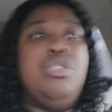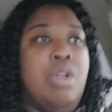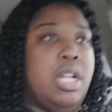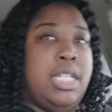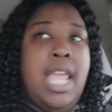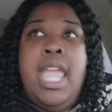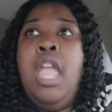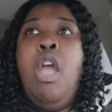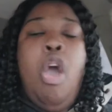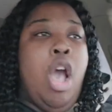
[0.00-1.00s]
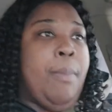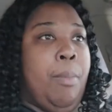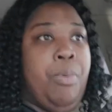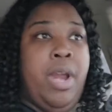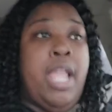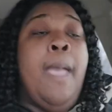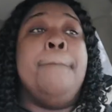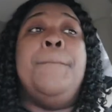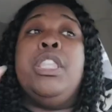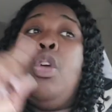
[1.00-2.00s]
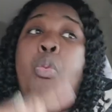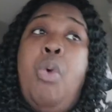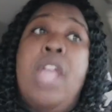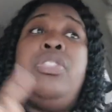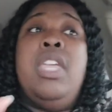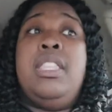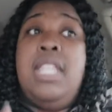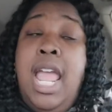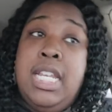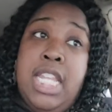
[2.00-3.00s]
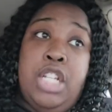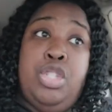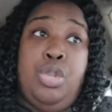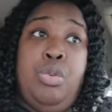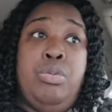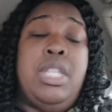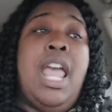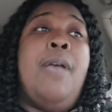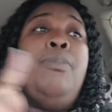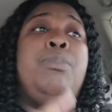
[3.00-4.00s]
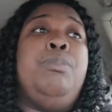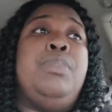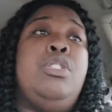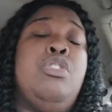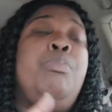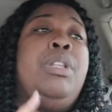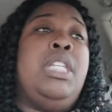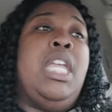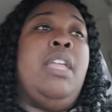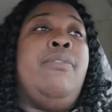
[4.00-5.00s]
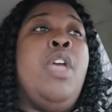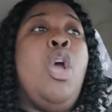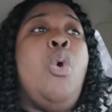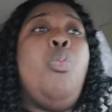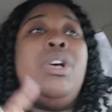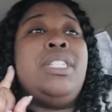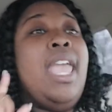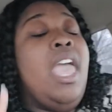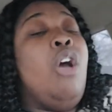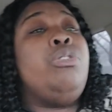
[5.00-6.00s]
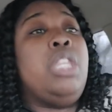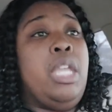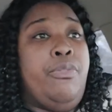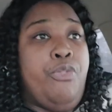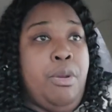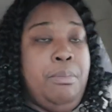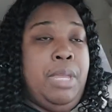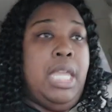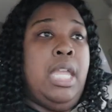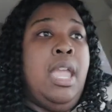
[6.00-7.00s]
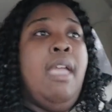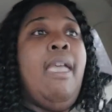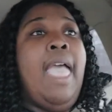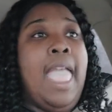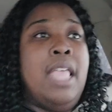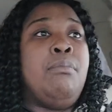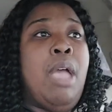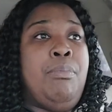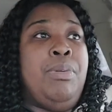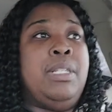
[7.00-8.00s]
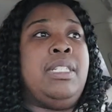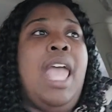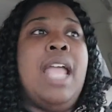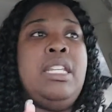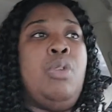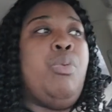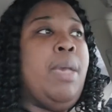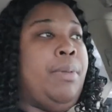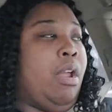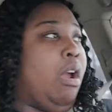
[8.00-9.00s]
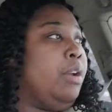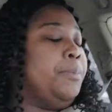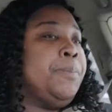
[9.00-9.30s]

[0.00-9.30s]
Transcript: during the day on my break. But the one thing that I did do that I do believe was healthy for me and my business, I did a webinar.